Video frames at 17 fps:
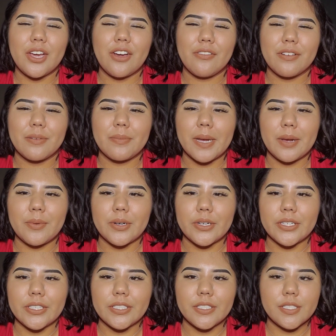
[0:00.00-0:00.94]
over my
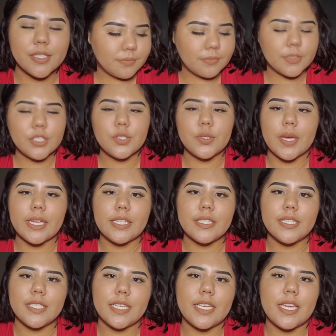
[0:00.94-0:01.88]
words, so I
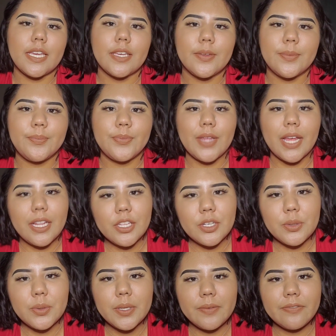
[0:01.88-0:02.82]
could say it
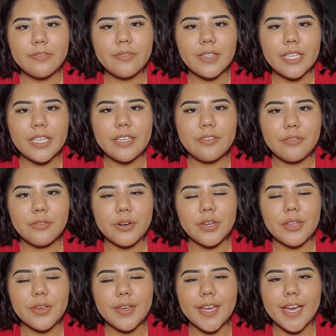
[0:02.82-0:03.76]
eloquently for
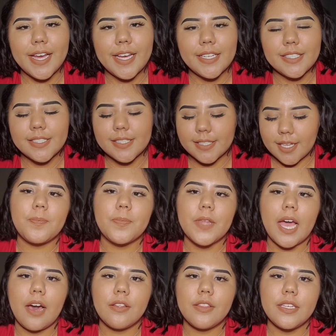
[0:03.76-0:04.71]
you guys.
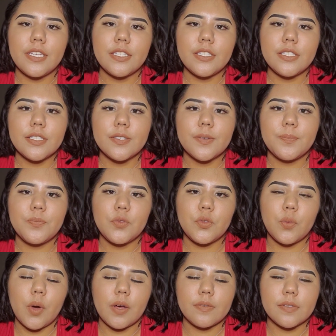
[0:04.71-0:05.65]
How these
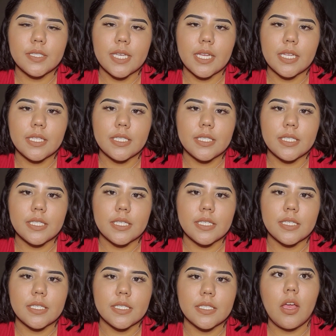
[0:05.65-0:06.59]
12
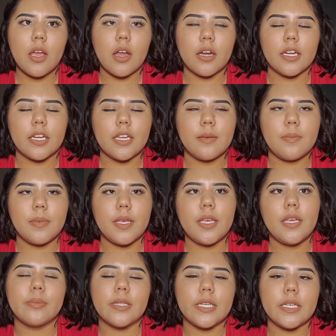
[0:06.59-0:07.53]
sentences are going to
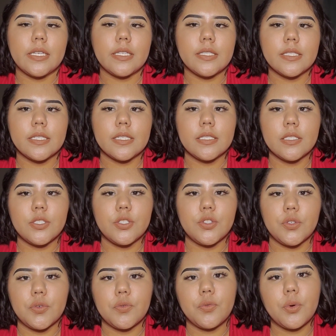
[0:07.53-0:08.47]
be placed
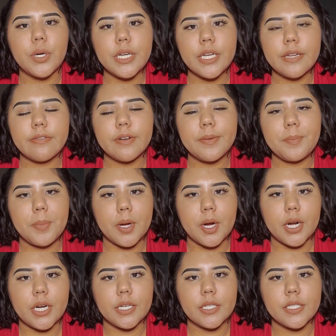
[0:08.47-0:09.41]
into 4 different
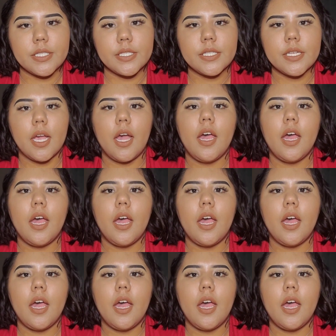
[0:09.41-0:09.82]
parts.